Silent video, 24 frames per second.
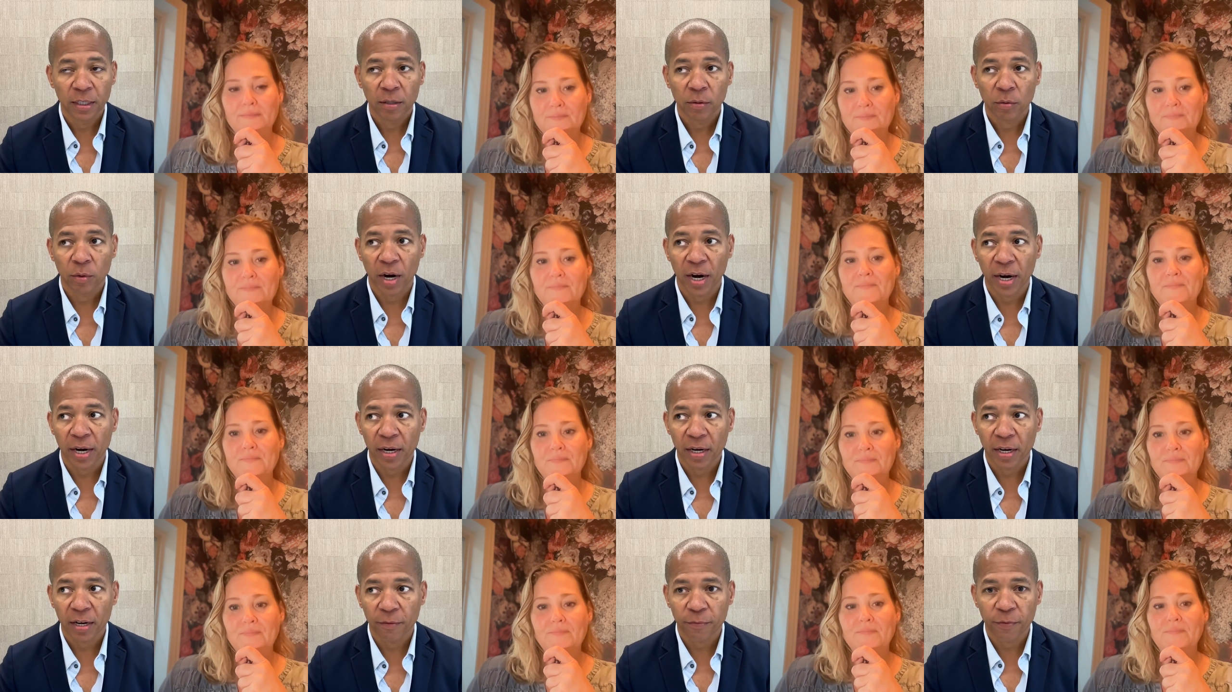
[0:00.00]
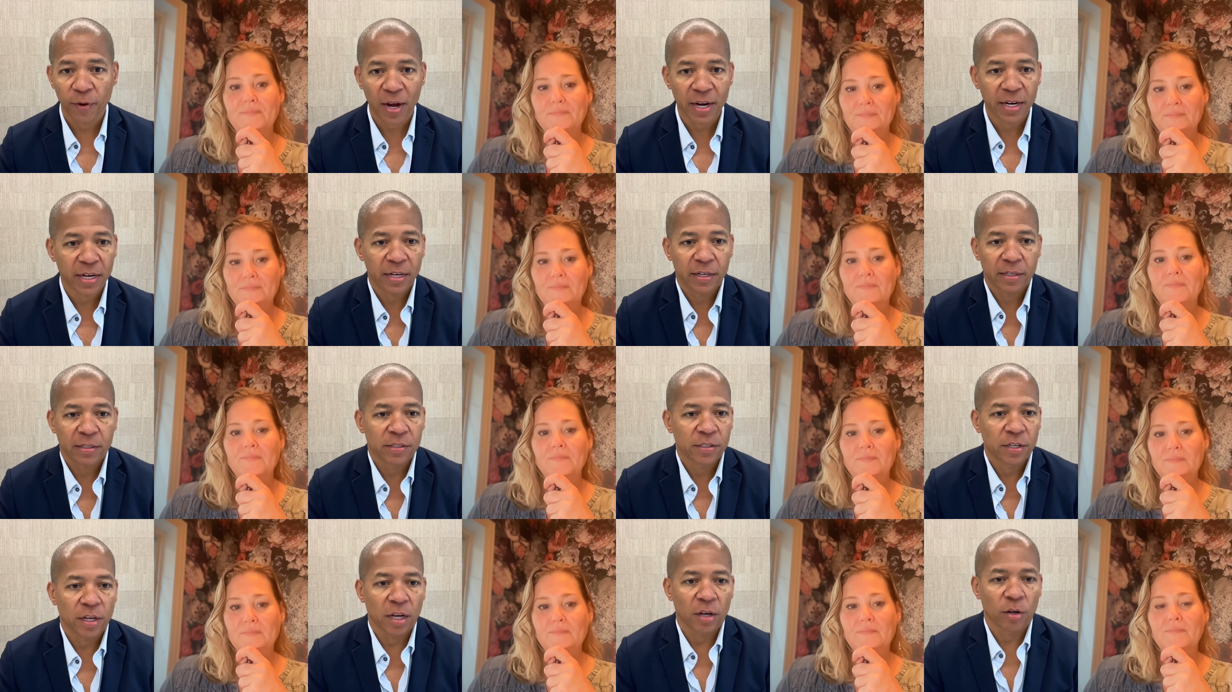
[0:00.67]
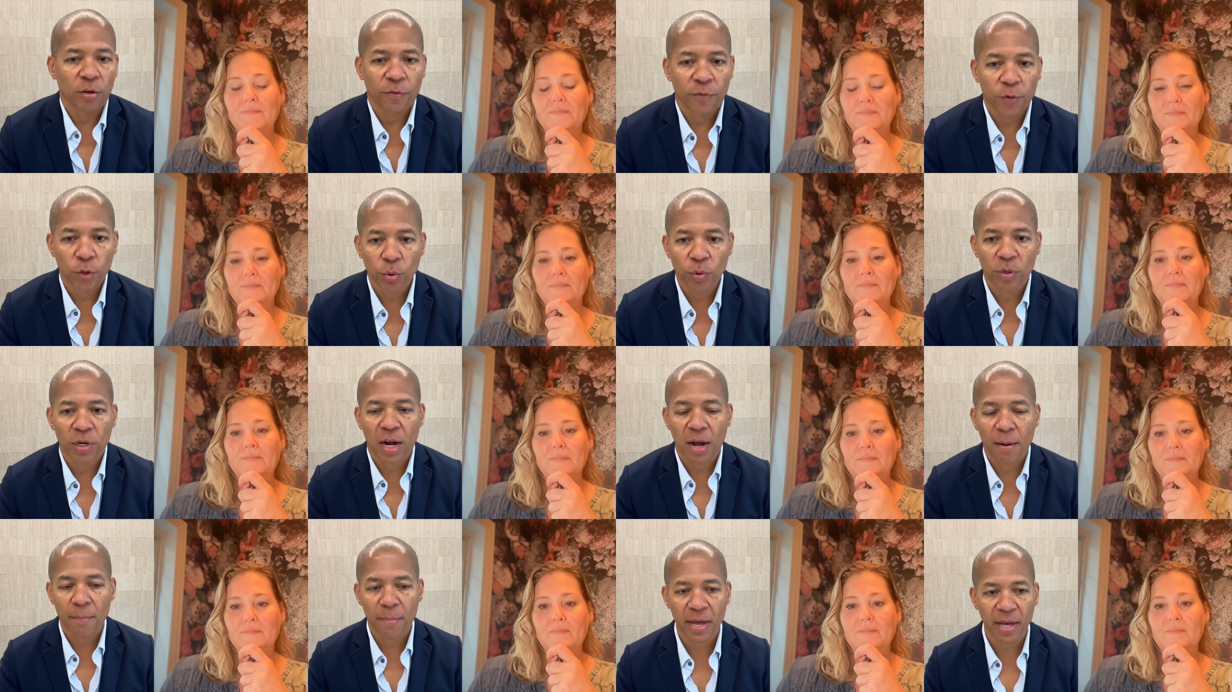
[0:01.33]
Speaker 1: Right. If I didn't tell, if you
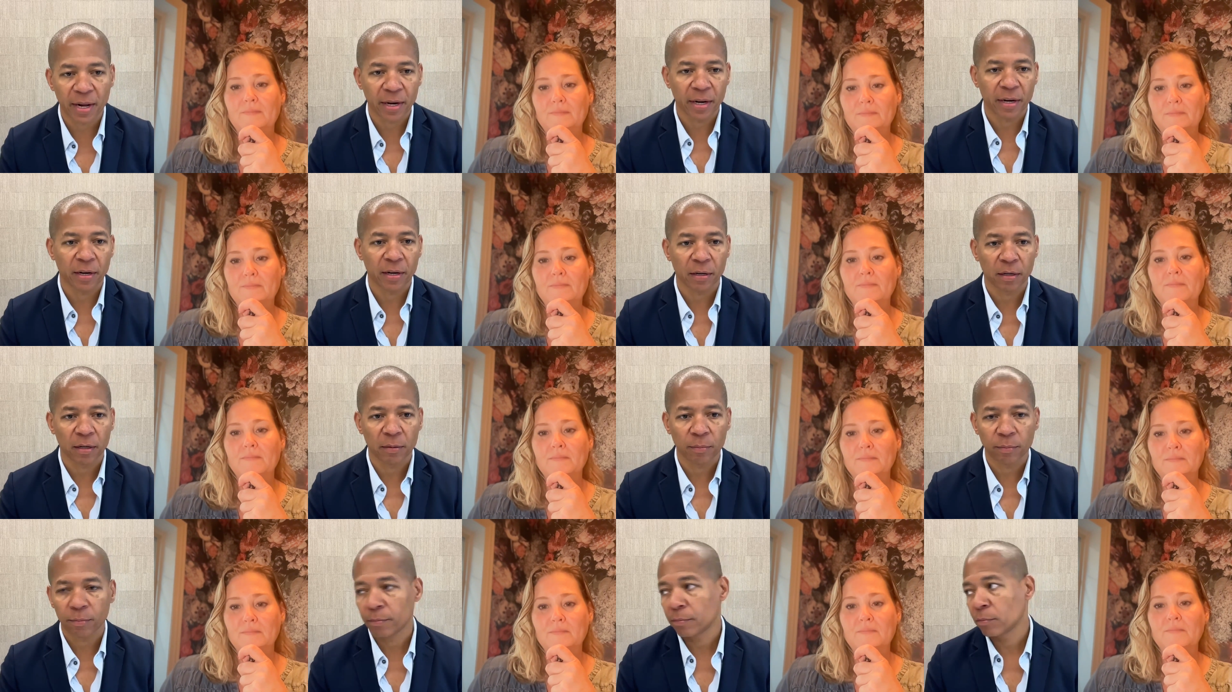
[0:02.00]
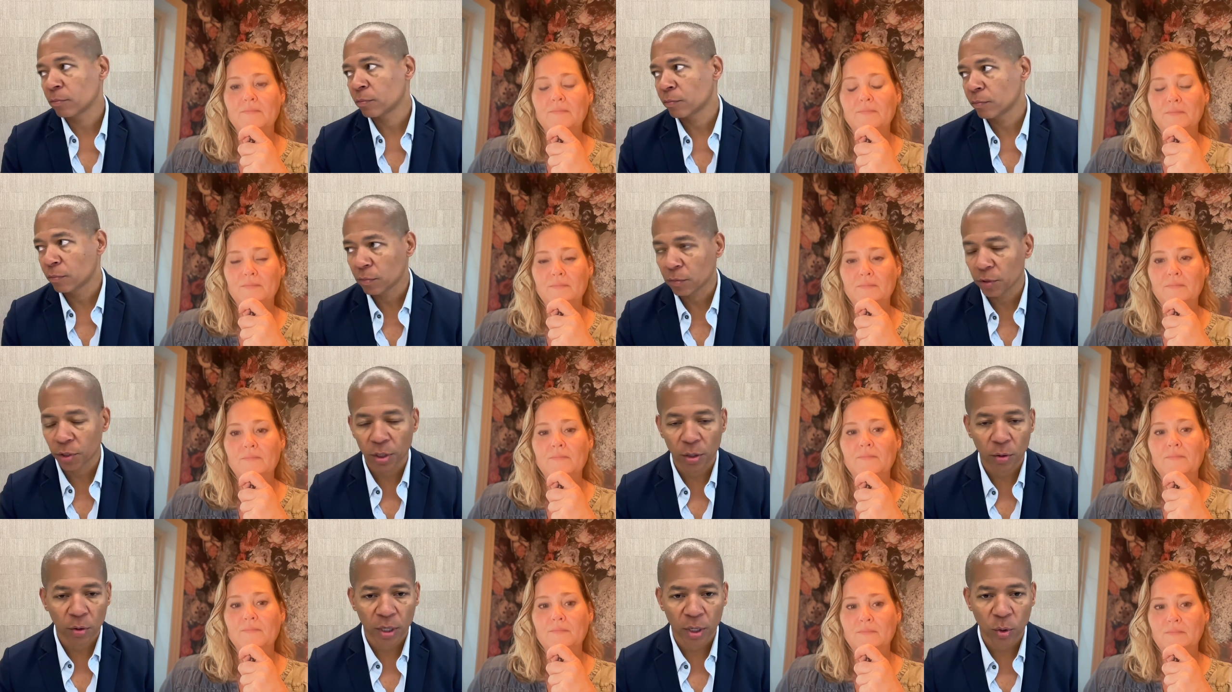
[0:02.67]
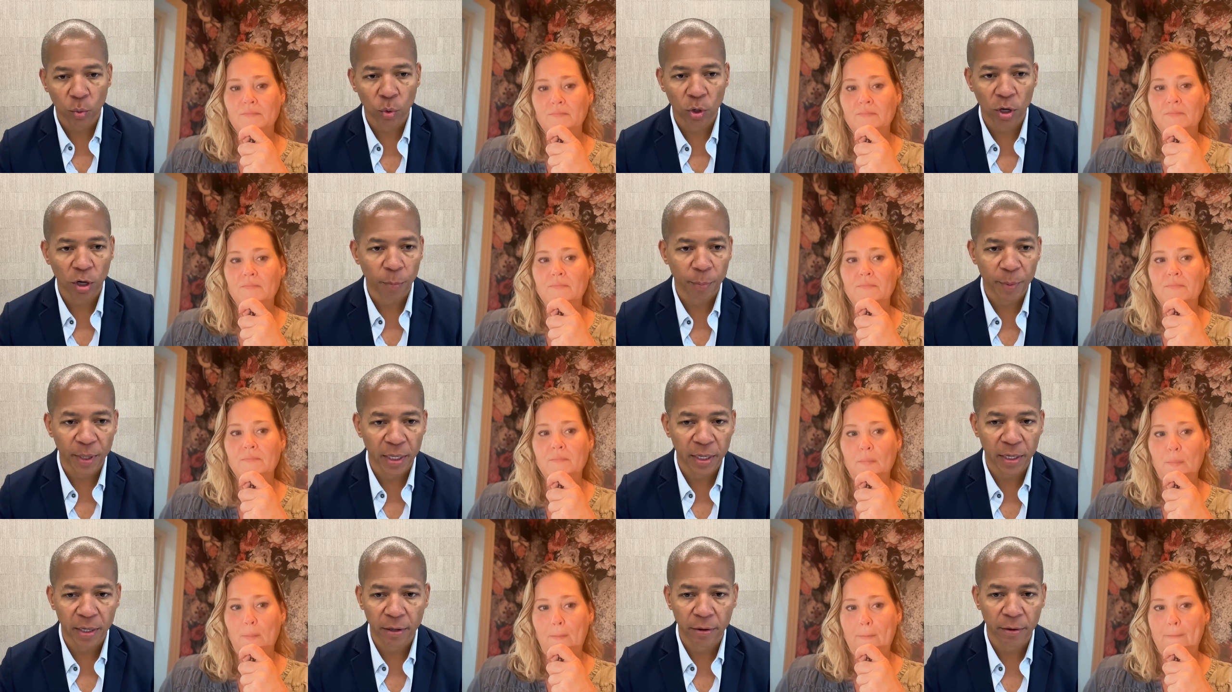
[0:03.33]
and I met at a you know at a work
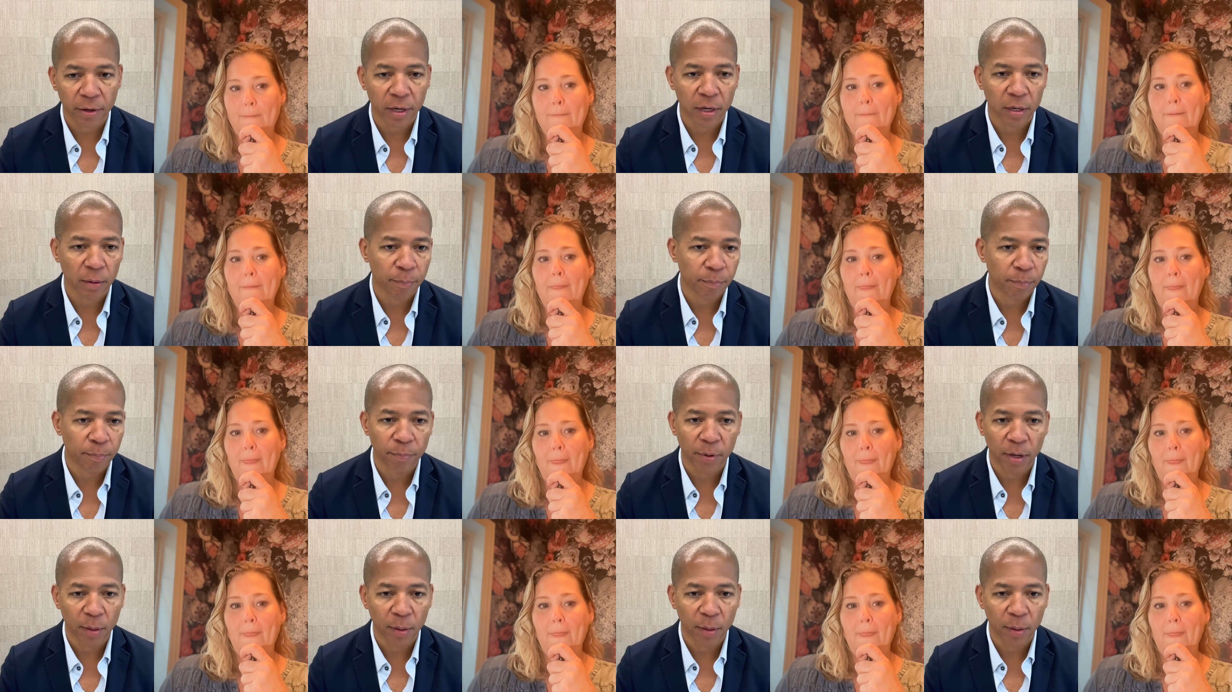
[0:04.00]
meeting or at a,